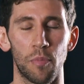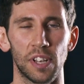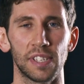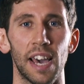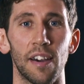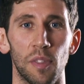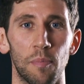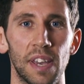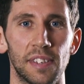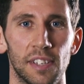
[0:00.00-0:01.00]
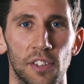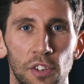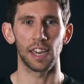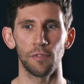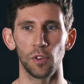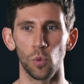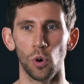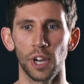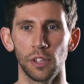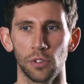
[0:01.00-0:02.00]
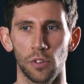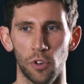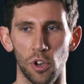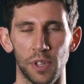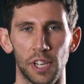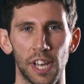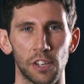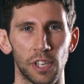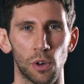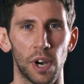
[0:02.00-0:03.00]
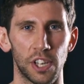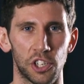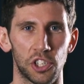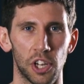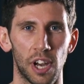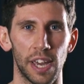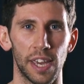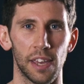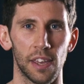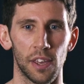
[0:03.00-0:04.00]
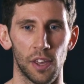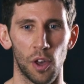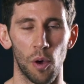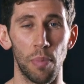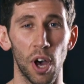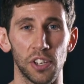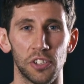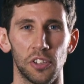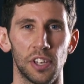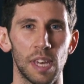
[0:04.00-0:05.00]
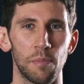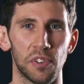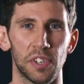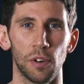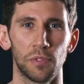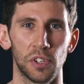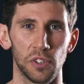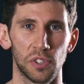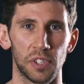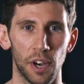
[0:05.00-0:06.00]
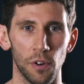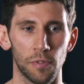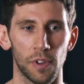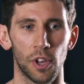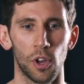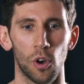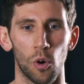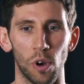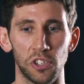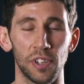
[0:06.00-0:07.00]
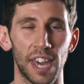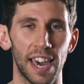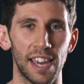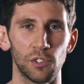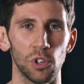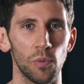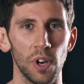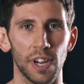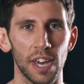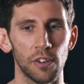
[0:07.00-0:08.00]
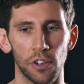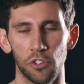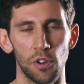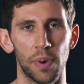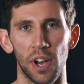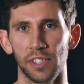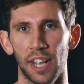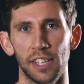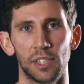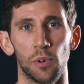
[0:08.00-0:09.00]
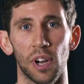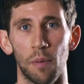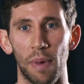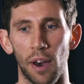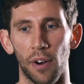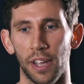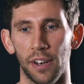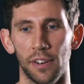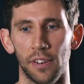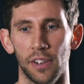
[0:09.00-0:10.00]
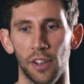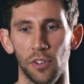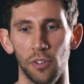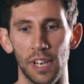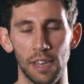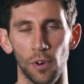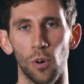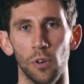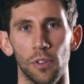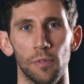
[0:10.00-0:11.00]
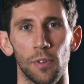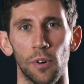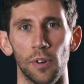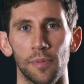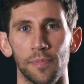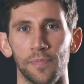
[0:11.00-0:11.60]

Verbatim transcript: it brings out the best in you. If you walk into a room and you're naturally quite a shy person, you keep yourself to yourself, once you get into a workout, your true personality will come out and you know you leave it all on the floor.